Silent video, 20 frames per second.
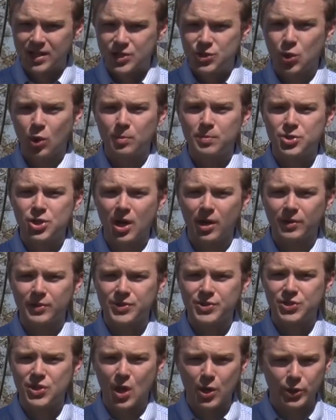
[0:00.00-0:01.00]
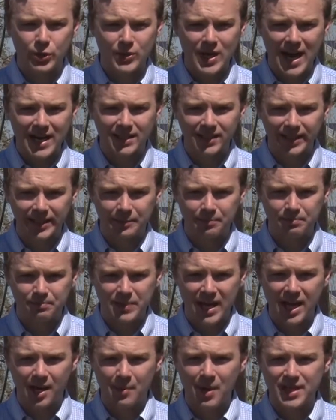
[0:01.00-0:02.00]
Storm Jones, OU Nightly,
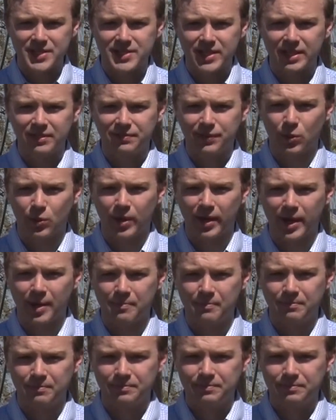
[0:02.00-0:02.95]
Panama City, Florida.